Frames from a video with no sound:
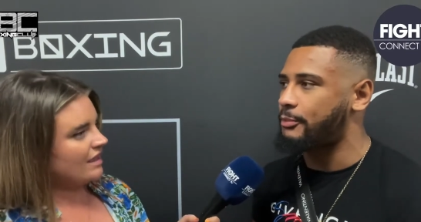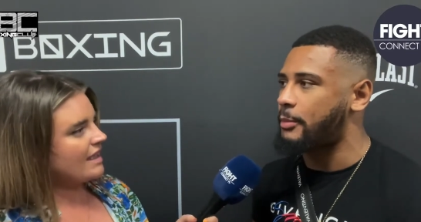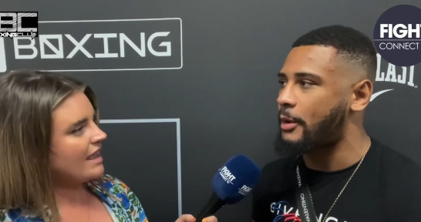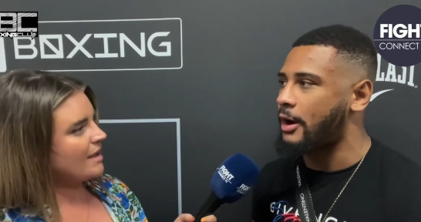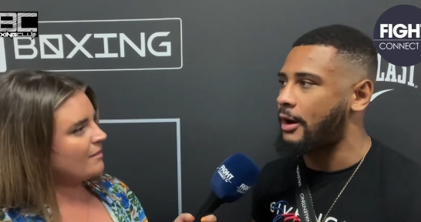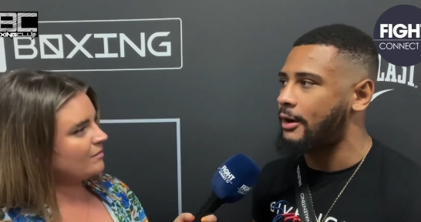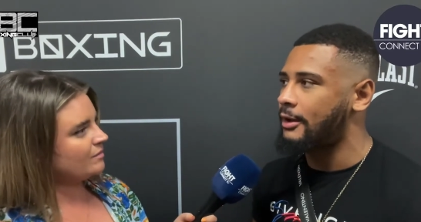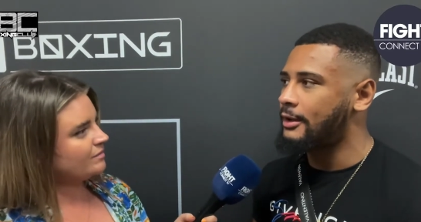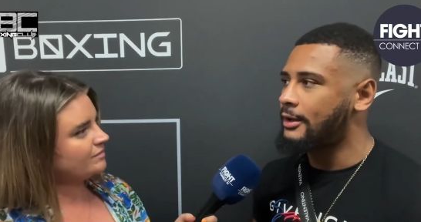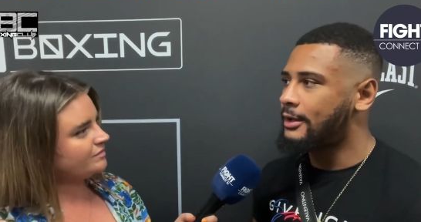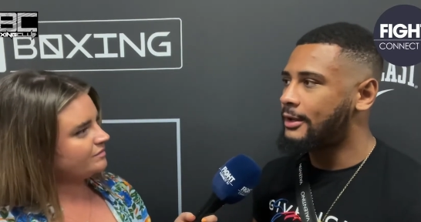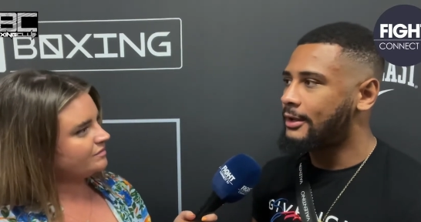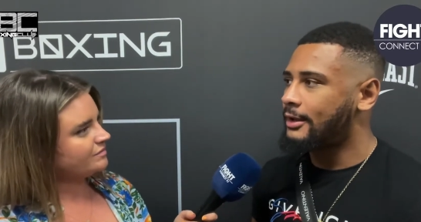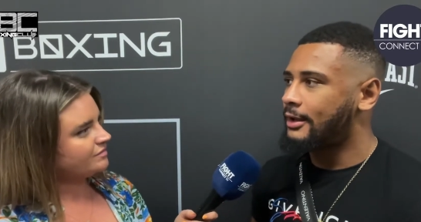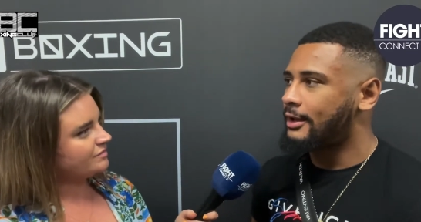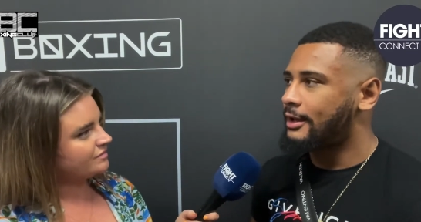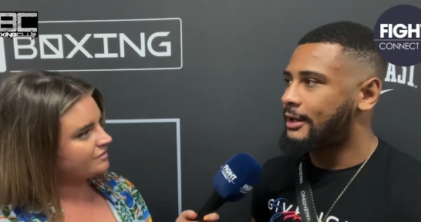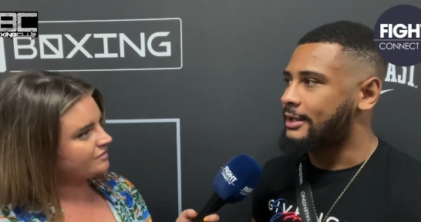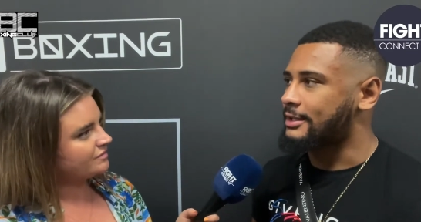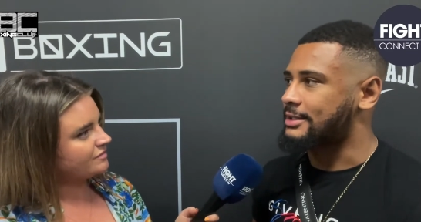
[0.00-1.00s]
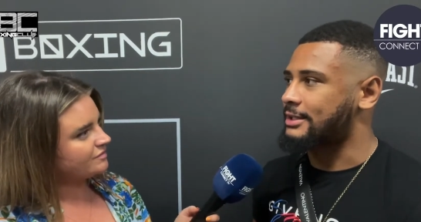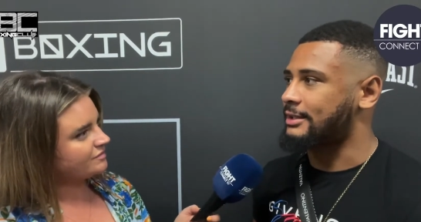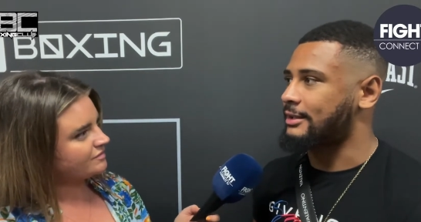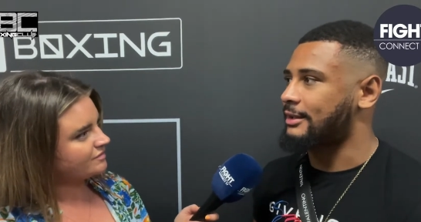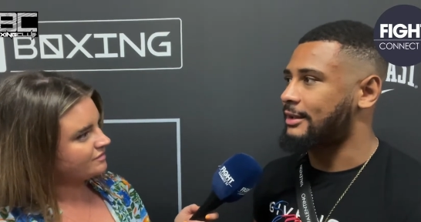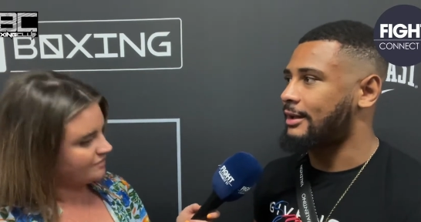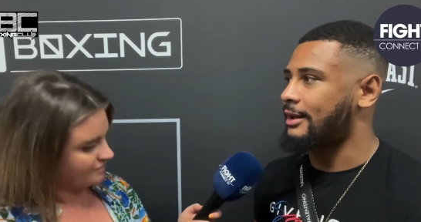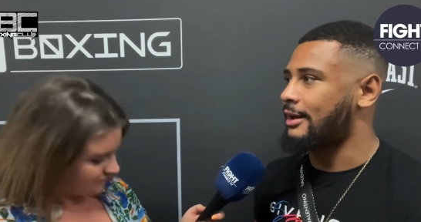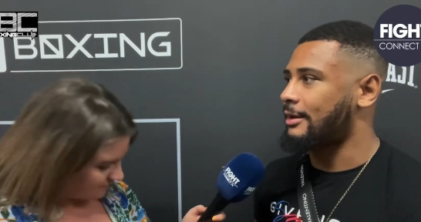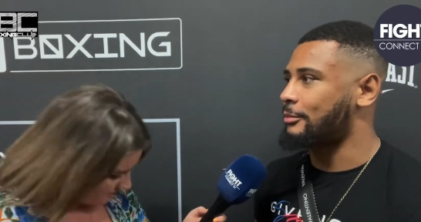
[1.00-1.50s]
Speaker 1: But listen,
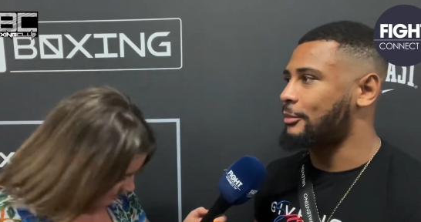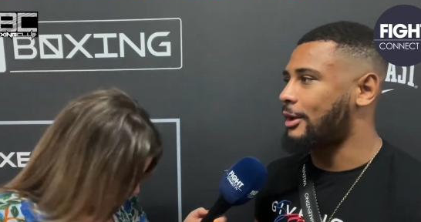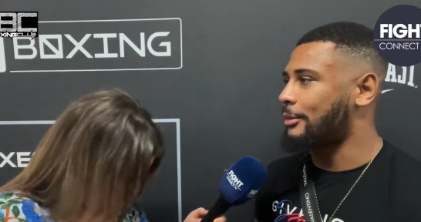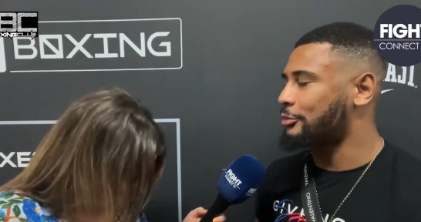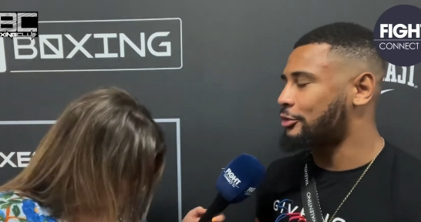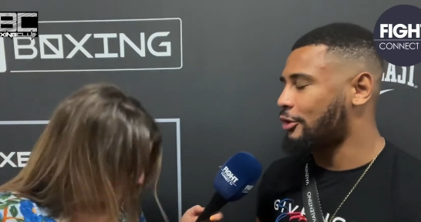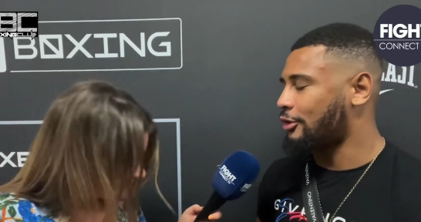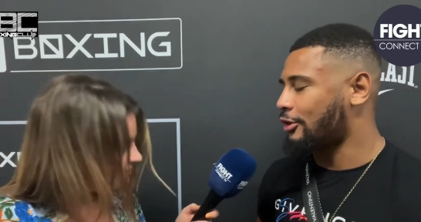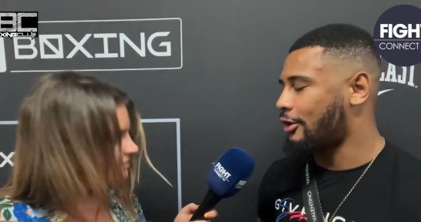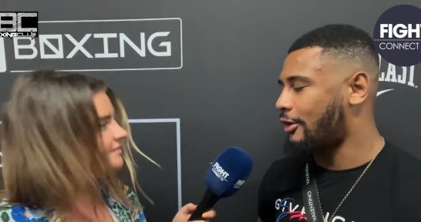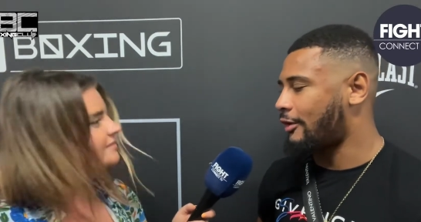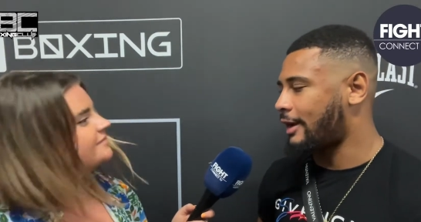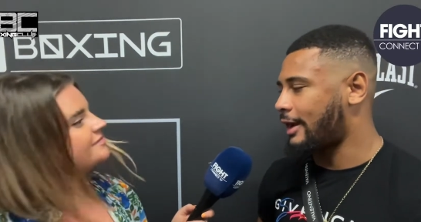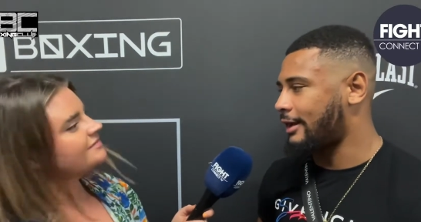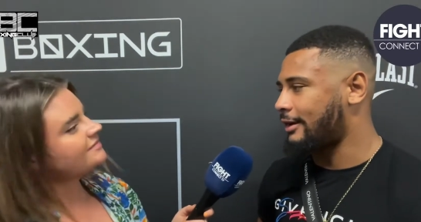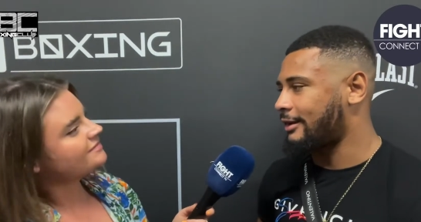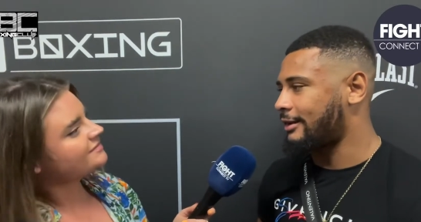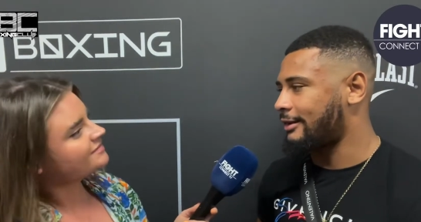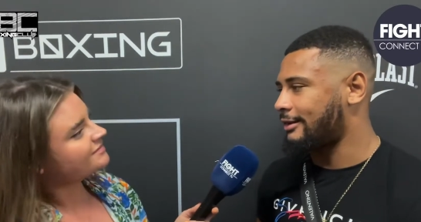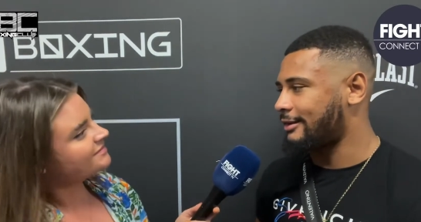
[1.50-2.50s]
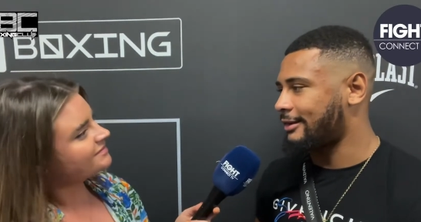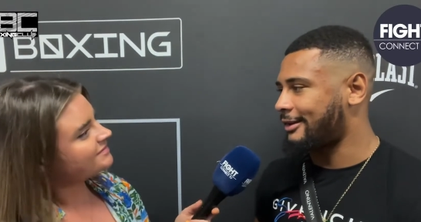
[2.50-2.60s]
I'm, I'm doing all right at it.